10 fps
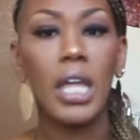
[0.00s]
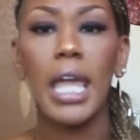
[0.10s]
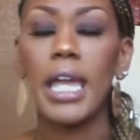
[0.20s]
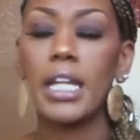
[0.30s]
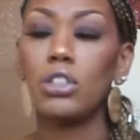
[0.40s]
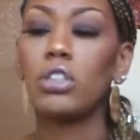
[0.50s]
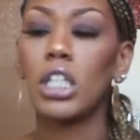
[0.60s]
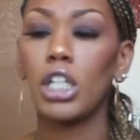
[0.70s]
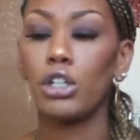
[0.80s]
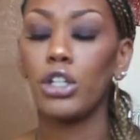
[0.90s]
And you can
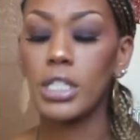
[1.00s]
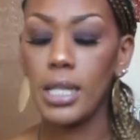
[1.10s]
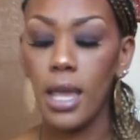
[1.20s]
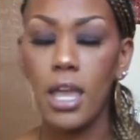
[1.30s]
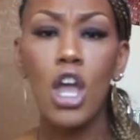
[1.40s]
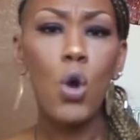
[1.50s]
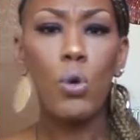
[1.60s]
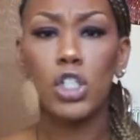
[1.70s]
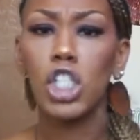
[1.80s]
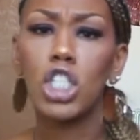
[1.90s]
hear her say,
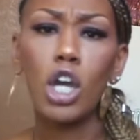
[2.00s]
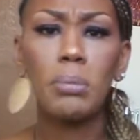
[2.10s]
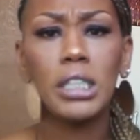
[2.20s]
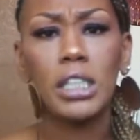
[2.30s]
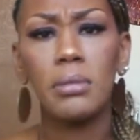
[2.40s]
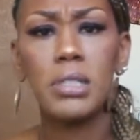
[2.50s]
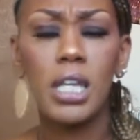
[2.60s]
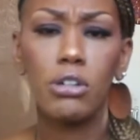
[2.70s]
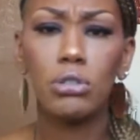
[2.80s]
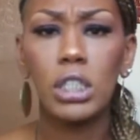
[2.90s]
well, she told me to come
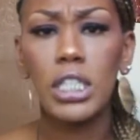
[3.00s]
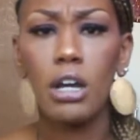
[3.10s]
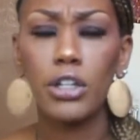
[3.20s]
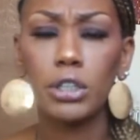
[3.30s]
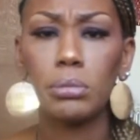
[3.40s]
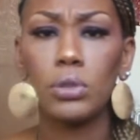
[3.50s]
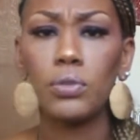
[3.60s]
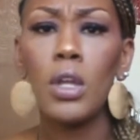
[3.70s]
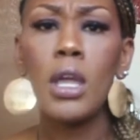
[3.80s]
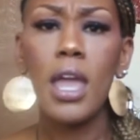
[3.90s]
tell you to tell her to
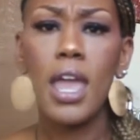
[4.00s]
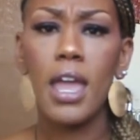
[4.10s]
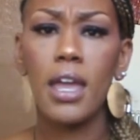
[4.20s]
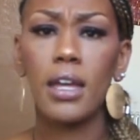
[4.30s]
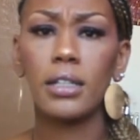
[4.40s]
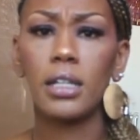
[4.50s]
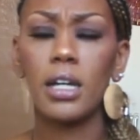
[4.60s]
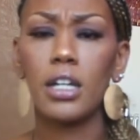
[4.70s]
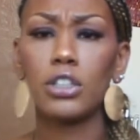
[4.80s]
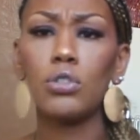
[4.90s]
move. And
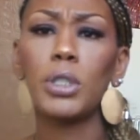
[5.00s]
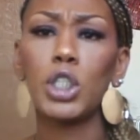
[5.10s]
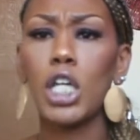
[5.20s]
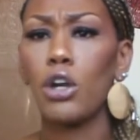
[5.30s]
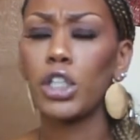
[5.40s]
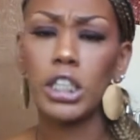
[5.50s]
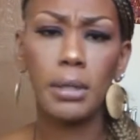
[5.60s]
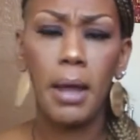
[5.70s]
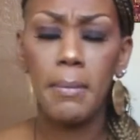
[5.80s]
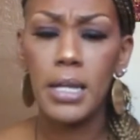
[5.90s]
uh, you better tell her to get
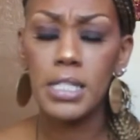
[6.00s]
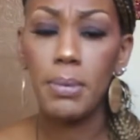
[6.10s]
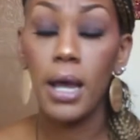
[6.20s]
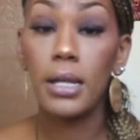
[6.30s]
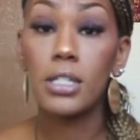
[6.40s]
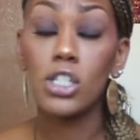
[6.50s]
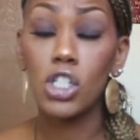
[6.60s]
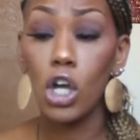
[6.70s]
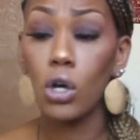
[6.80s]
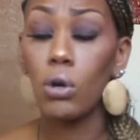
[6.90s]
out of my spot.
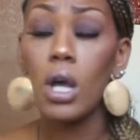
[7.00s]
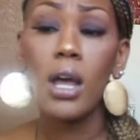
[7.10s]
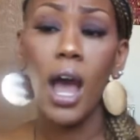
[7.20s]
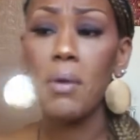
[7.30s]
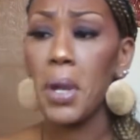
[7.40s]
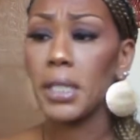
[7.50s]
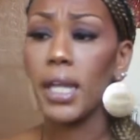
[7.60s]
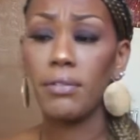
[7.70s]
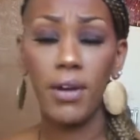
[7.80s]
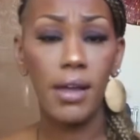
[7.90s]
So I wait
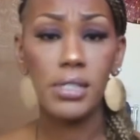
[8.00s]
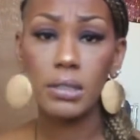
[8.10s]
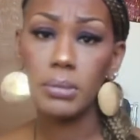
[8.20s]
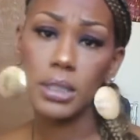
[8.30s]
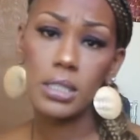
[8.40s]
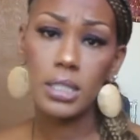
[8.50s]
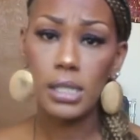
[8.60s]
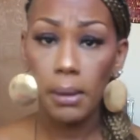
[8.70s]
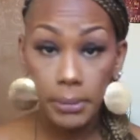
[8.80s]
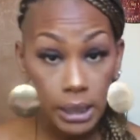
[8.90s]
like five, ten minutes because
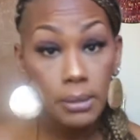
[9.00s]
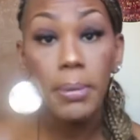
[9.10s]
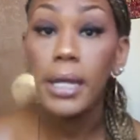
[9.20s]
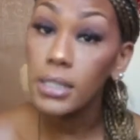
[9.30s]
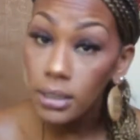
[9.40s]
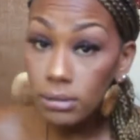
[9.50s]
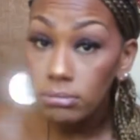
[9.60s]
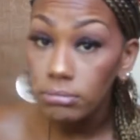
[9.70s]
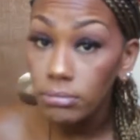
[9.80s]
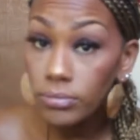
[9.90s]
I'm being petty.
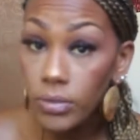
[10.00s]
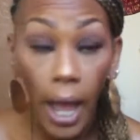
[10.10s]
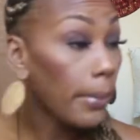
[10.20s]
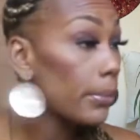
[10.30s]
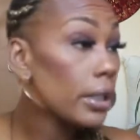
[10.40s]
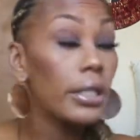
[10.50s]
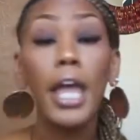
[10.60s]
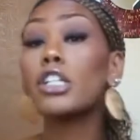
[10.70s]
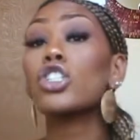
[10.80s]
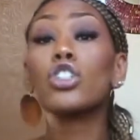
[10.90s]
I'm being
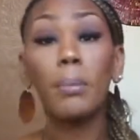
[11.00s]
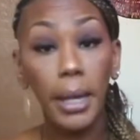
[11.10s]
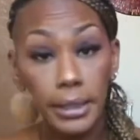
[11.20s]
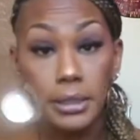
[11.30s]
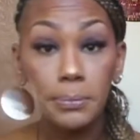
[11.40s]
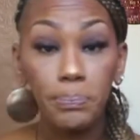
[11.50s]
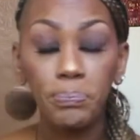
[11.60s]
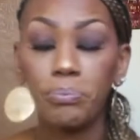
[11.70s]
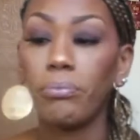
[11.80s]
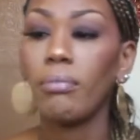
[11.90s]
extra petty.
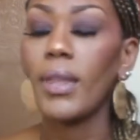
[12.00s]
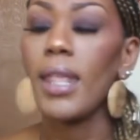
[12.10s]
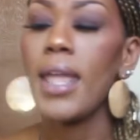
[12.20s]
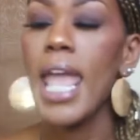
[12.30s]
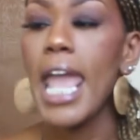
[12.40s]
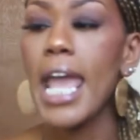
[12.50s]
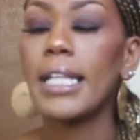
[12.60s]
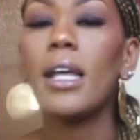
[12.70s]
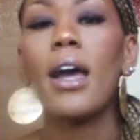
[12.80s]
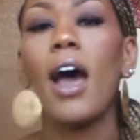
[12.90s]
And
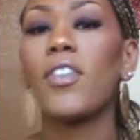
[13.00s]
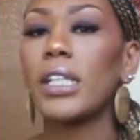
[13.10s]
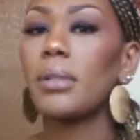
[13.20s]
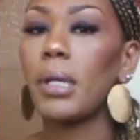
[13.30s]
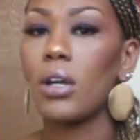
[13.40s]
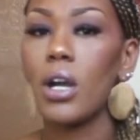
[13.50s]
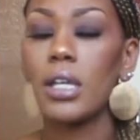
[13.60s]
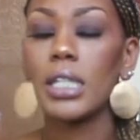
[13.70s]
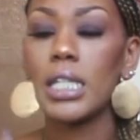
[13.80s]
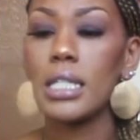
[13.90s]
I finally get my car
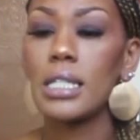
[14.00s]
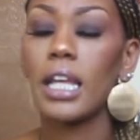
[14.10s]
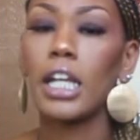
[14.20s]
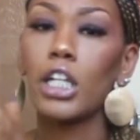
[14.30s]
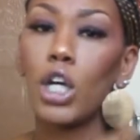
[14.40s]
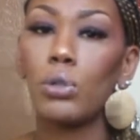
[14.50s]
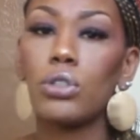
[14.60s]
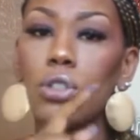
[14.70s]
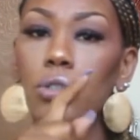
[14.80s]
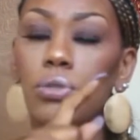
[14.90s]
keys and I go
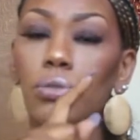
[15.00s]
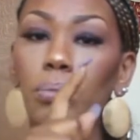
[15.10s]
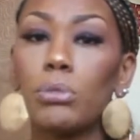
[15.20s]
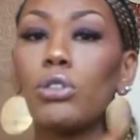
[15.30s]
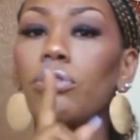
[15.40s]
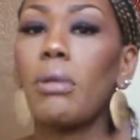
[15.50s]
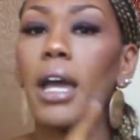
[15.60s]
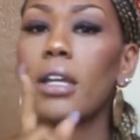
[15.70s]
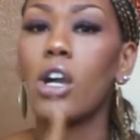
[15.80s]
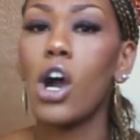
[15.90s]
to move
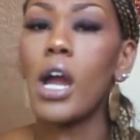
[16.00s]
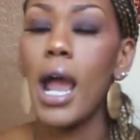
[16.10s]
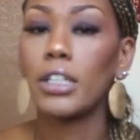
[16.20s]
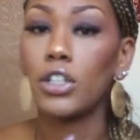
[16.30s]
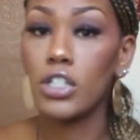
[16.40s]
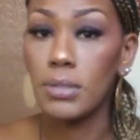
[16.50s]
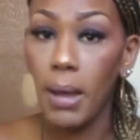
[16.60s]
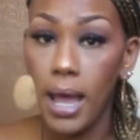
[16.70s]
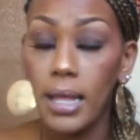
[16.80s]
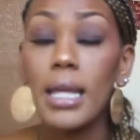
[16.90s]
my car out of her
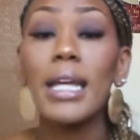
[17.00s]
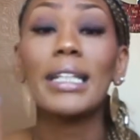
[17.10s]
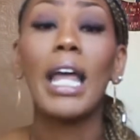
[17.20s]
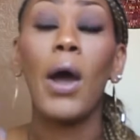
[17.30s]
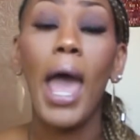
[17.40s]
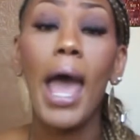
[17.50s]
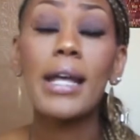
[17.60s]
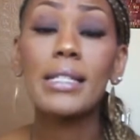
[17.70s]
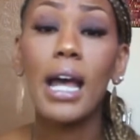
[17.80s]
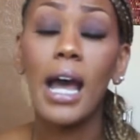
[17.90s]
spot. Now,
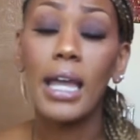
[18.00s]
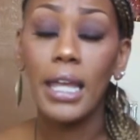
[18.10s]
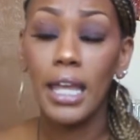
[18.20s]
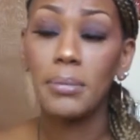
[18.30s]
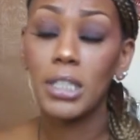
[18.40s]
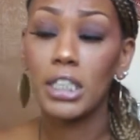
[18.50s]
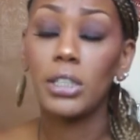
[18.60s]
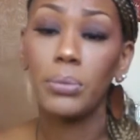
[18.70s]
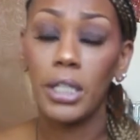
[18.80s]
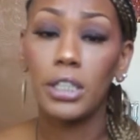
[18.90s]
as I am
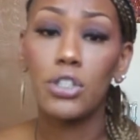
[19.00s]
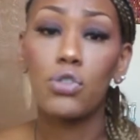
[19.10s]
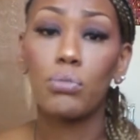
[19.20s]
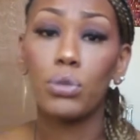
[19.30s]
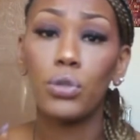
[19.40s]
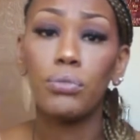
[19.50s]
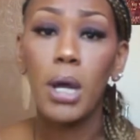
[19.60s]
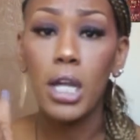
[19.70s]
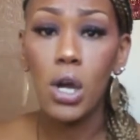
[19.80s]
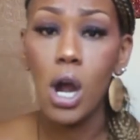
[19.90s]
getting ready to move
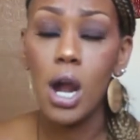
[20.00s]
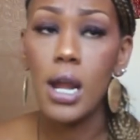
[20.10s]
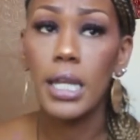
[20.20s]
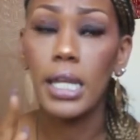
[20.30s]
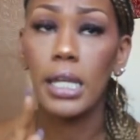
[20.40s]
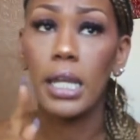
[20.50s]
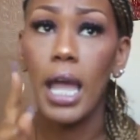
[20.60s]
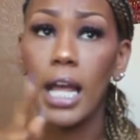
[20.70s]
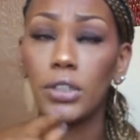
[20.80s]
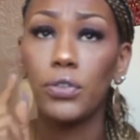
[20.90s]
my car
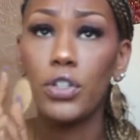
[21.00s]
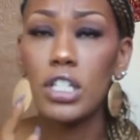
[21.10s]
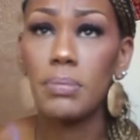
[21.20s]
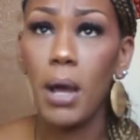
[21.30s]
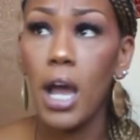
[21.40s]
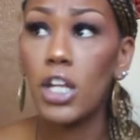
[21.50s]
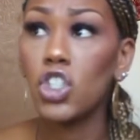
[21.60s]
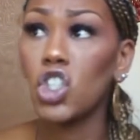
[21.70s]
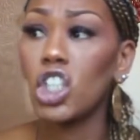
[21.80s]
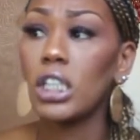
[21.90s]
out of her spot,
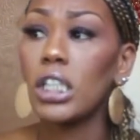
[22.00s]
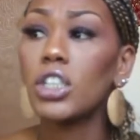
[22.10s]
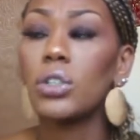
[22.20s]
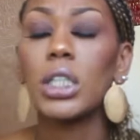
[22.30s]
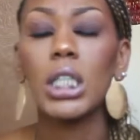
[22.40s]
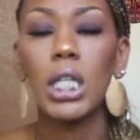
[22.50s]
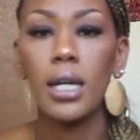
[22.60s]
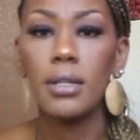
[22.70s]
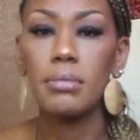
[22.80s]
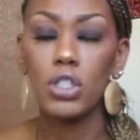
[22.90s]
she literally
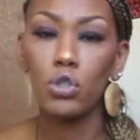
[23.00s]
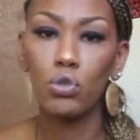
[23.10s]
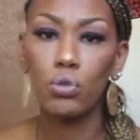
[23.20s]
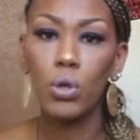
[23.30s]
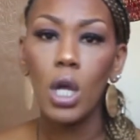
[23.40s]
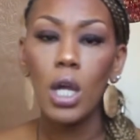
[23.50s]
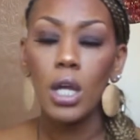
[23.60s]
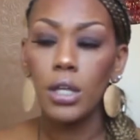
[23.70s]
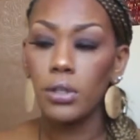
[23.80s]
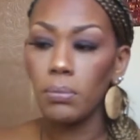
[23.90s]
comes to
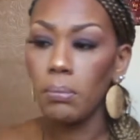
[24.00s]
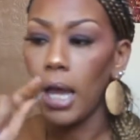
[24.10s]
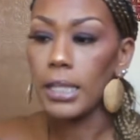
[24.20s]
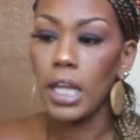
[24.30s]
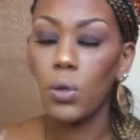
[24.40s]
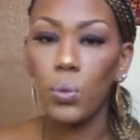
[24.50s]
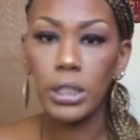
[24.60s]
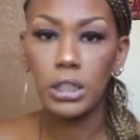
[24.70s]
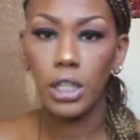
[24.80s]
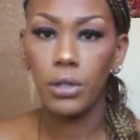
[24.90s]
my like
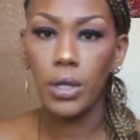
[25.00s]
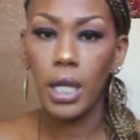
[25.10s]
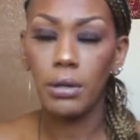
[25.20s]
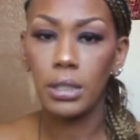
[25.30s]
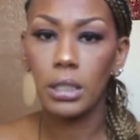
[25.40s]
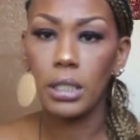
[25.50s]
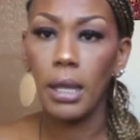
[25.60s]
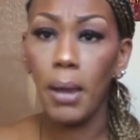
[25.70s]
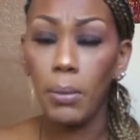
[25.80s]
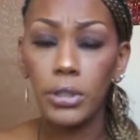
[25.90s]
window area
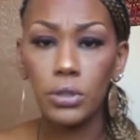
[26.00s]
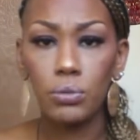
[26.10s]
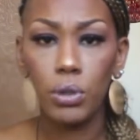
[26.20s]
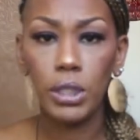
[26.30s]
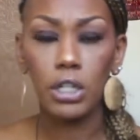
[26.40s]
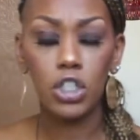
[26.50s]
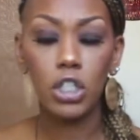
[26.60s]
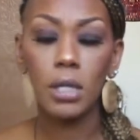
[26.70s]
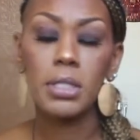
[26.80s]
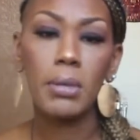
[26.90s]
and my windows roll down. She
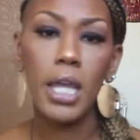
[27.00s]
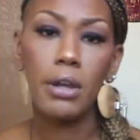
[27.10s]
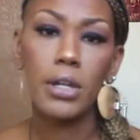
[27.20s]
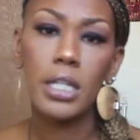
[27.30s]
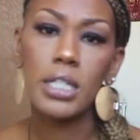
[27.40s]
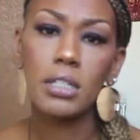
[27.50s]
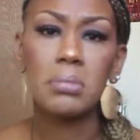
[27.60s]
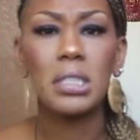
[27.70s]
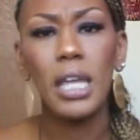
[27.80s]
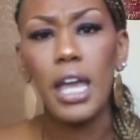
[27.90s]
comes to my area and tells
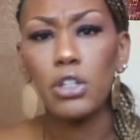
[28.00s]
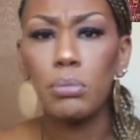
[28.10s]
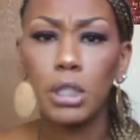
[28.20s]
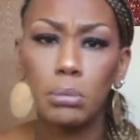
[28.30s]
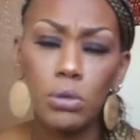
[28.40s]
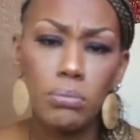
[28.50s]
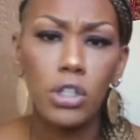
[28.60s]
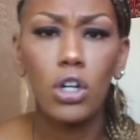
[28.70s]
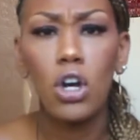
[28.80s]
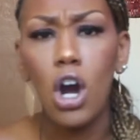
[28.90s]
me, yeah, you better move
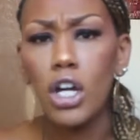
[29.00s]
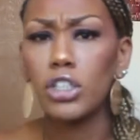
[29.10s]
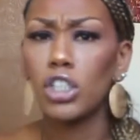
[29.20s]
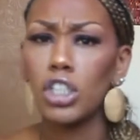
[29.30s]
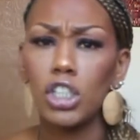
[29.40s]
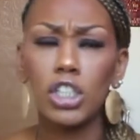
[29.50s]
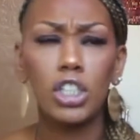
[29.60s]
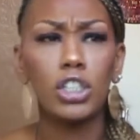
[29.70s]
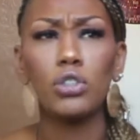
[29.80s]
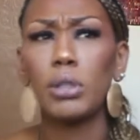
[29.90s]
your car.
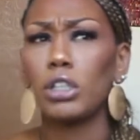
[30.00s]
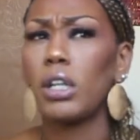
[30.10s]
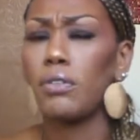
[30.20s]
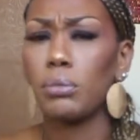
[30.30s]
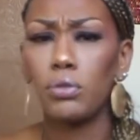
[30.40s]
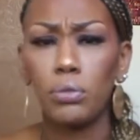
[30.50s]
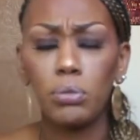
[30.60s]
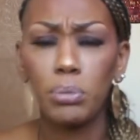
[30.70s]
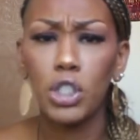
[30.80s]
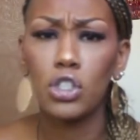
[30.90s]
You better never
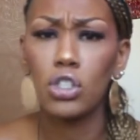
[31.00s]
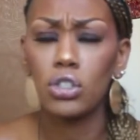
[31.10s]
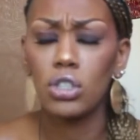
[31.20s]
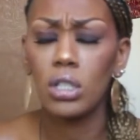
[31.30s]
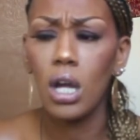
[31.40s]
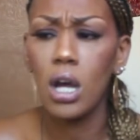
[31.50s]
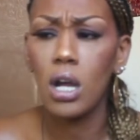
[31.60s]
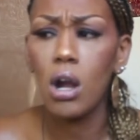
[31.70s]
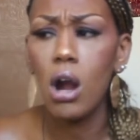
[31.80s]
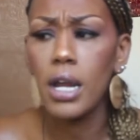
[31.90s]
move. Put your
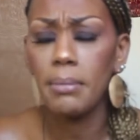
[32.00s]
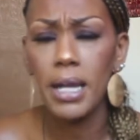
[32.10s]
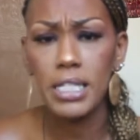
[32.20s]
uh, car in my